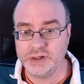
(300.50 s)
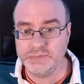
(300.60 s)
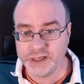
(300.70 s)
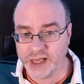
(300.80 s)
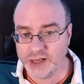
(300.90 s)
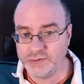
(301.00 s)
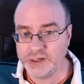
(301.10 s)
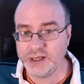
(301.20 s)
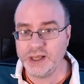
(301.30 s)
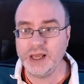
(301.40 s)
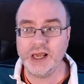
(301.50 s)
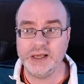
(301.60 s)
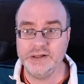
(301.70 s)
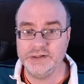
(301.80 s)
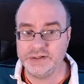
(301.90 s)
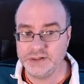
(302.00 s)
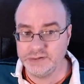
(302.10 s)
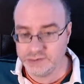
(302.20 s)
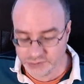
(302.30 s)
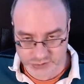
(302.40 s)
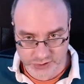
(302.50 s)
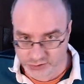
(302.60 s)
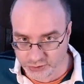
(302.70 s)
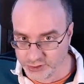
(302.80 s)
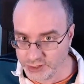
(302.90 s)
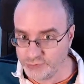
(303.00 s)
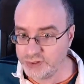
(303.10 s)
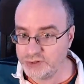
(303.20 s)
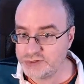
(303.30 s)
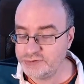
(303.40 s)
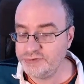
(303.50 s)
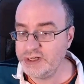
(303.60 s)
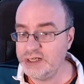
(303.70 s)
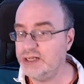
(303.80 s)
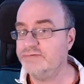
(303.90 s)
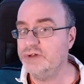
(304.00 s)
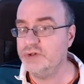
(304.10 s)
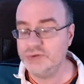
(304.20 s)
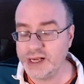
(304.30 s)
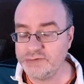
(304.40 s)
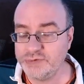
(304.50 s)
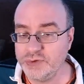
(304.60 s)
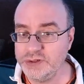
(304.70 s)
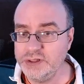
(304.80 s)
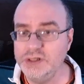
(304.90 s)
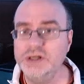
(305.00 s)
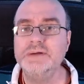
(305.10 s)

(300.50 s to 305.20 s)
account, and you can create one of those for free if you don't have one.